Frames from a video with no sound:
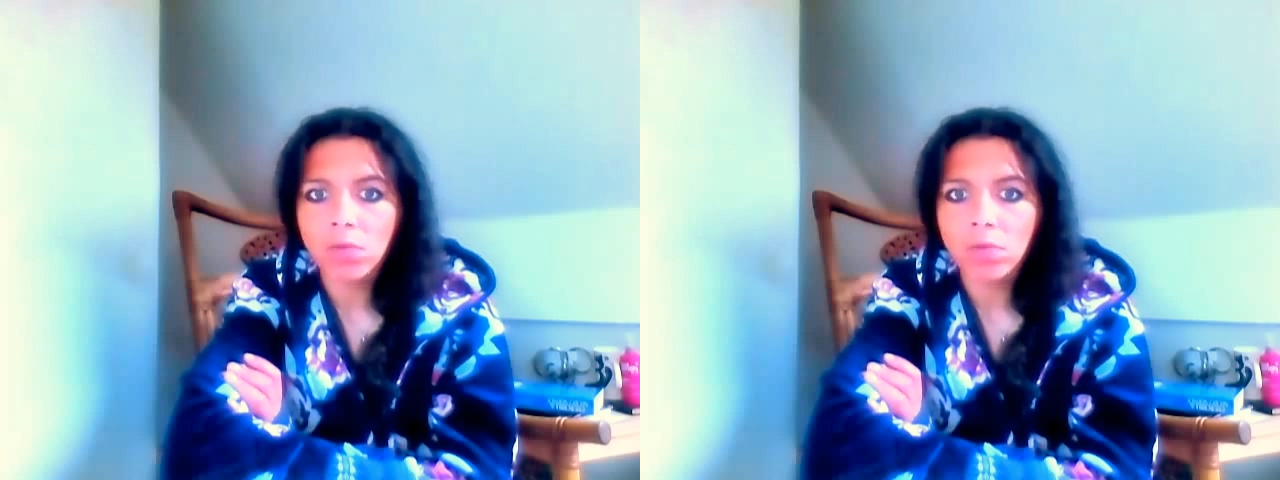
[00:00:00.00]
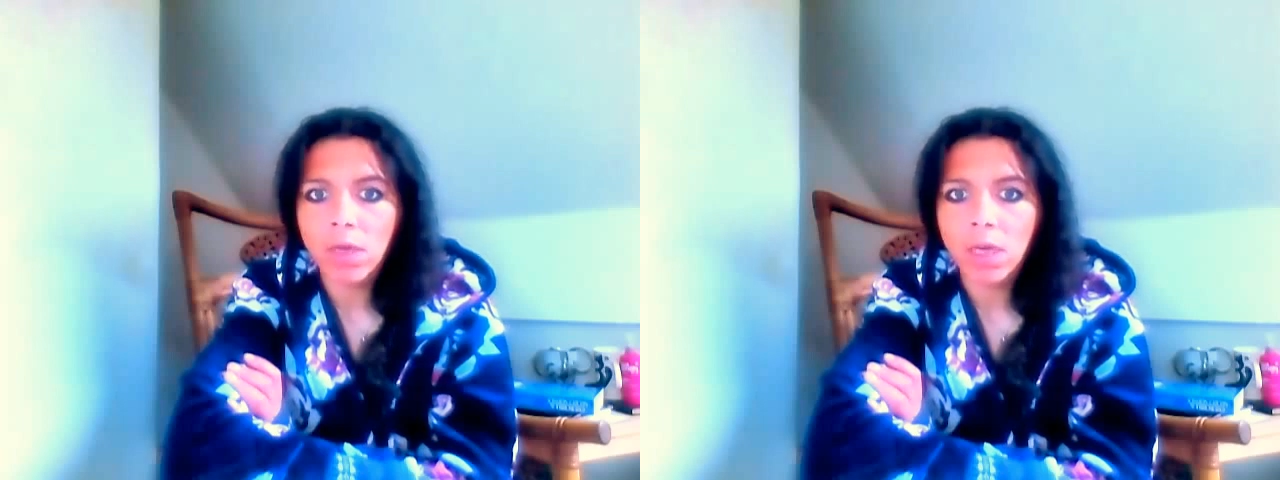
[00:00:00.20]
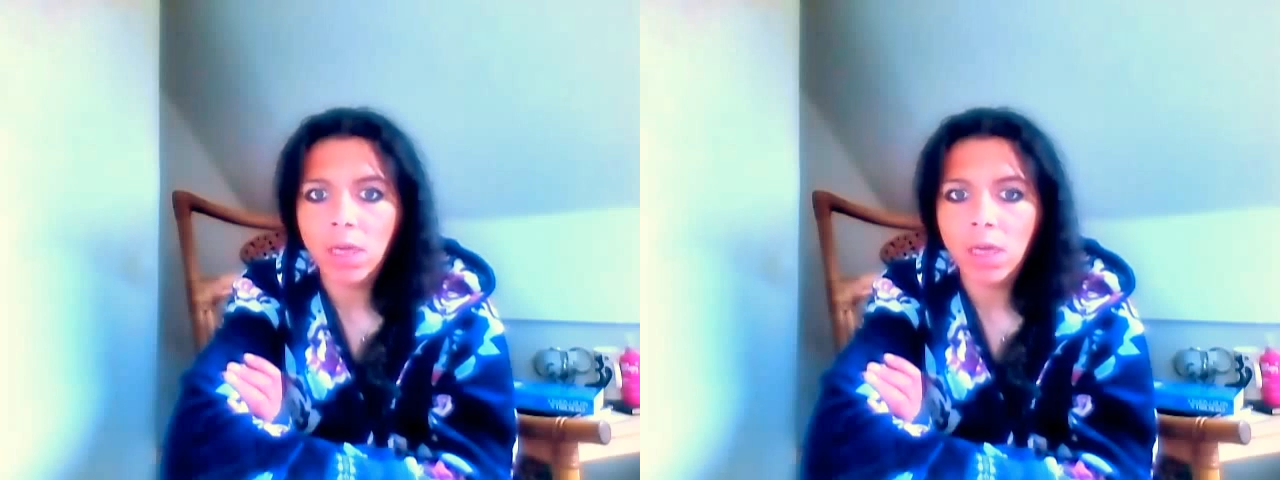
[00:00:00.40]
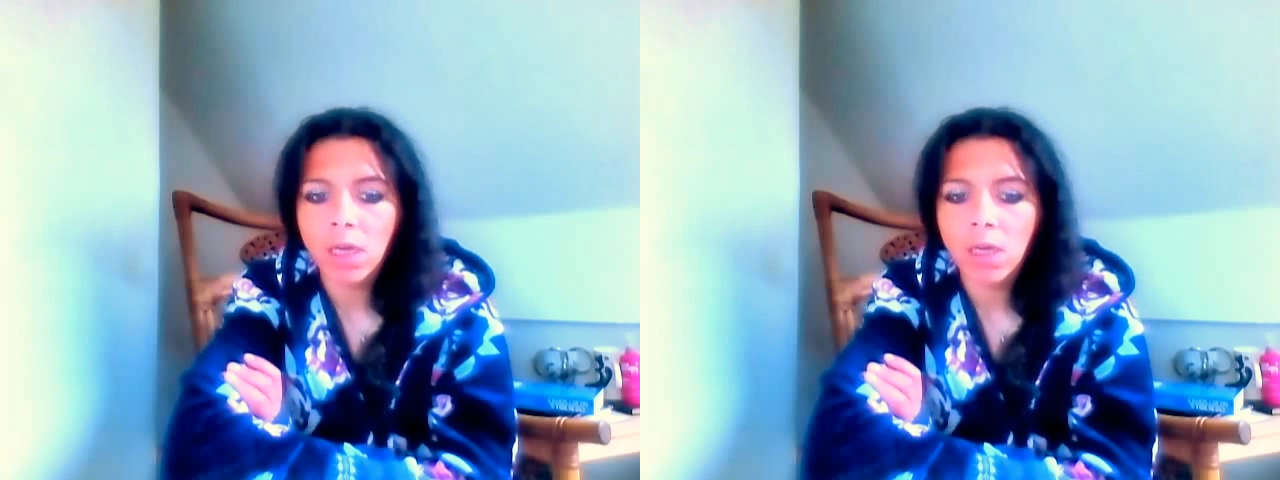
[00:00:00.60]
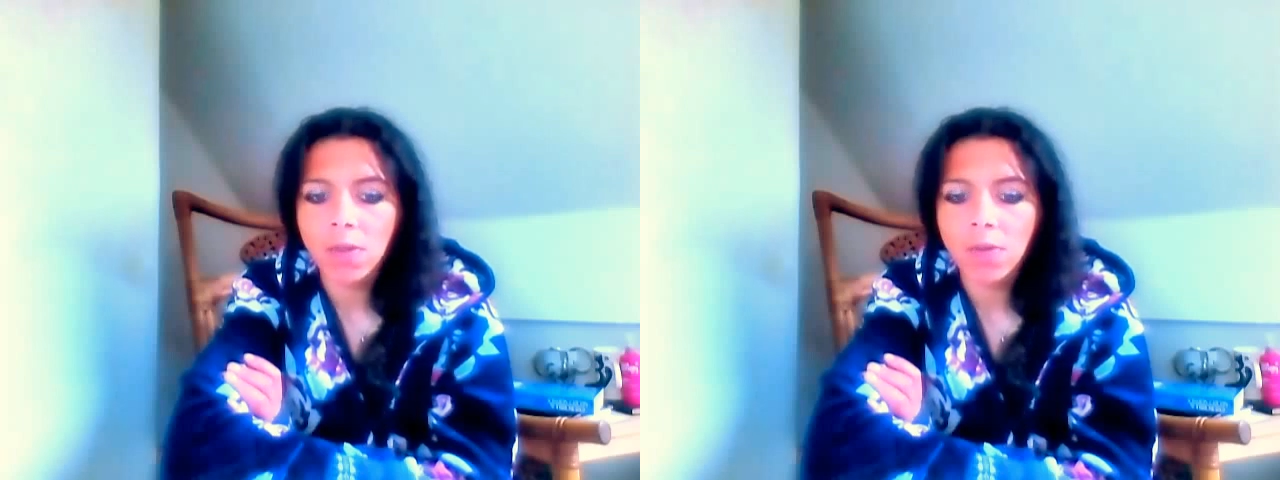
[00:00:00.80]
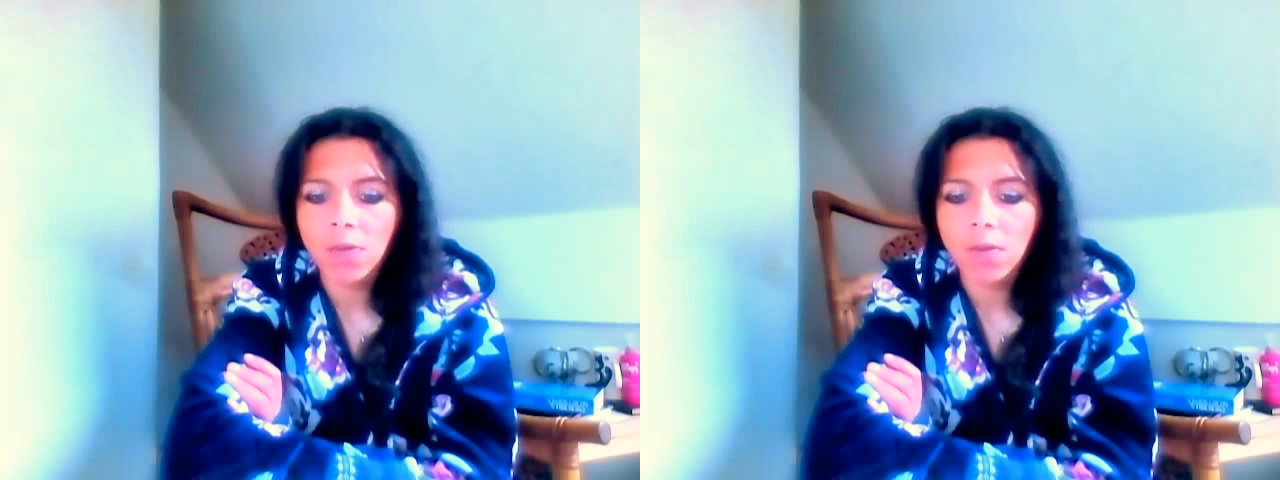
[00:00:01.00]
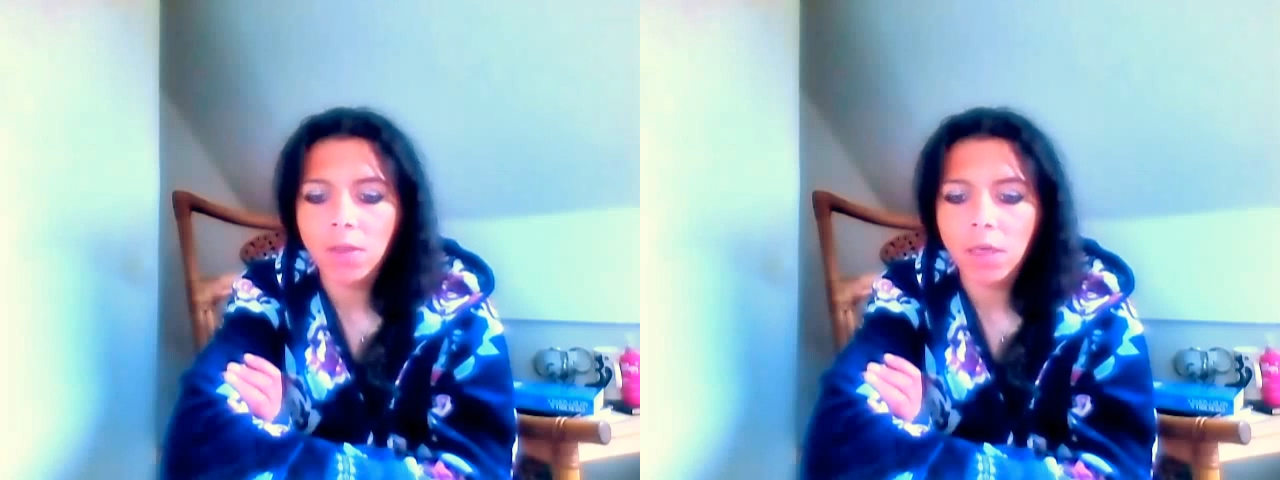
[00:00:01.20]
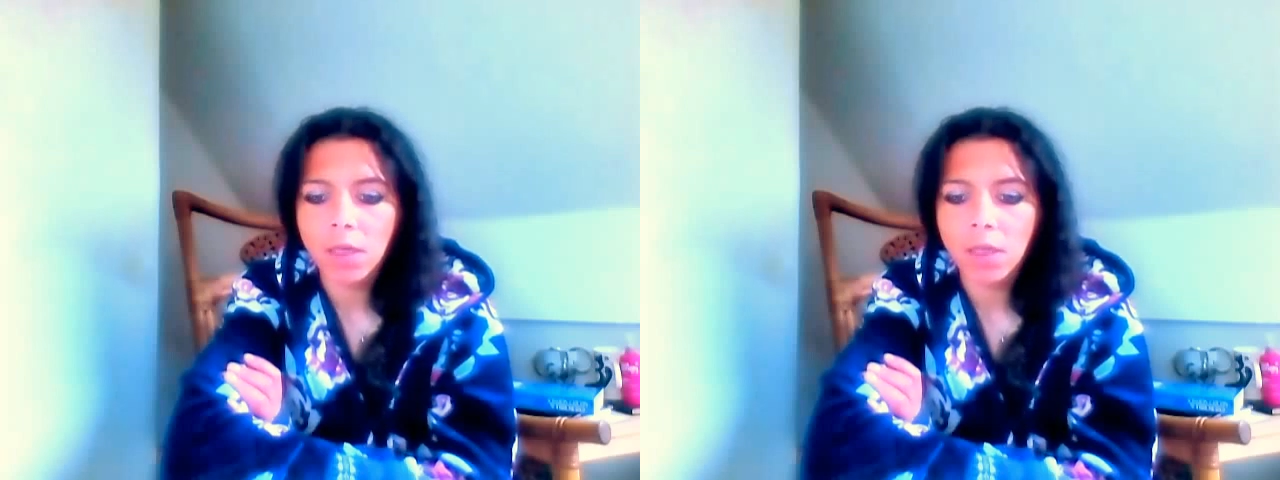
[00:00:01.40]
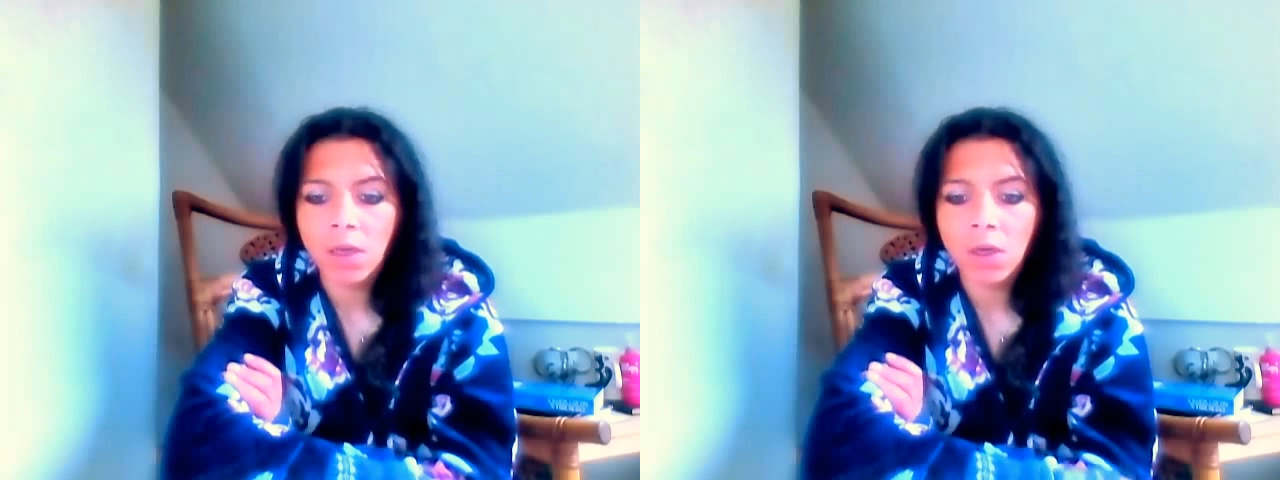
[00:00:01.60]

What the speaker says: I just really hurt,